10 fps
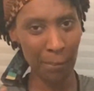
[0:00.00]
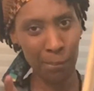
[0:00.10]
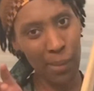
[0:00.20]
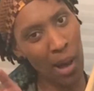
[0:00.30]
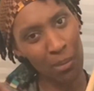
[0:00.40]

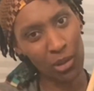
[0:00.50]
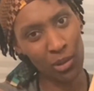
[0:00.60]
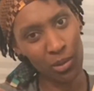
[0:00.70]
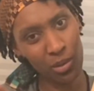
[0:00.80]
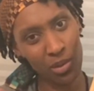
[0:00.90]
pop a
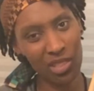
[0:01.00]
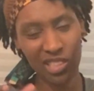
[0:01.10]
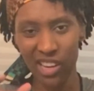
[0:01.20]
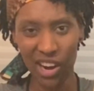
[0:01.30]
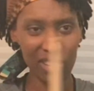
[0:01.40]
little
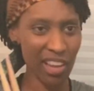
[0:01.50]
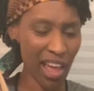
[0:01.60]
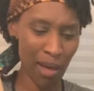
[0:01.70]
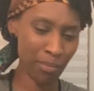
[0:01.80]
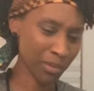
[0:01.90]
snare
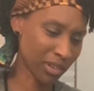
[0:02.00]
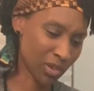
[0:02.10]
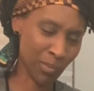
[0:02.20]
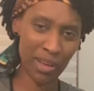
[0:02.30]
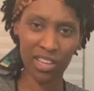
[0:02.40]
tap, a little
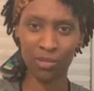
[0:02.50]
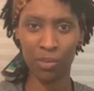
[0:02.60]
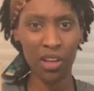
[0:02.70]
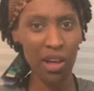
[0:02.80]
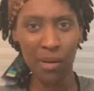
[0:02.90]
bass
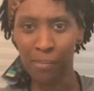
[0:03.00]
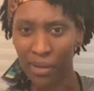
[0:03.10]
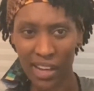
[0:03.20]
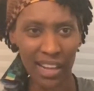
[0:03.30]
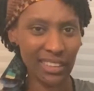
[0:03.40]

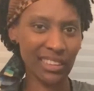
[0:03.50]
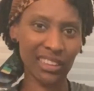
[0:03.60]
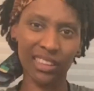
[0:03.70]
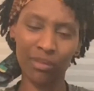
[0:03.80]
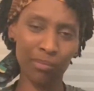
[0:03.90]

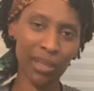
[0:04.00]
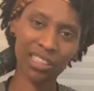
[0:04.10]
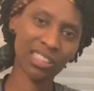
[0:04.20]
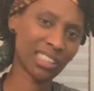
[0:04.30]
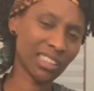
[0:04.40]
box, a
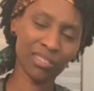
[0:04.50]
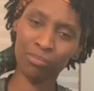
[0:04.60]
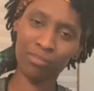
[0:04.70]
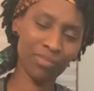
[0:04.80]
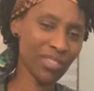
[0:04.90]
mix,
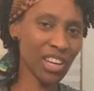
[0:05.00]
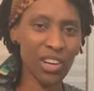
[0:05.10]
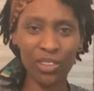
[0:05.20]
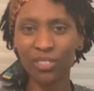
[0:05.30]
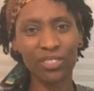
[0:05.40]
and, you
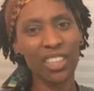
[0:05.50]
know,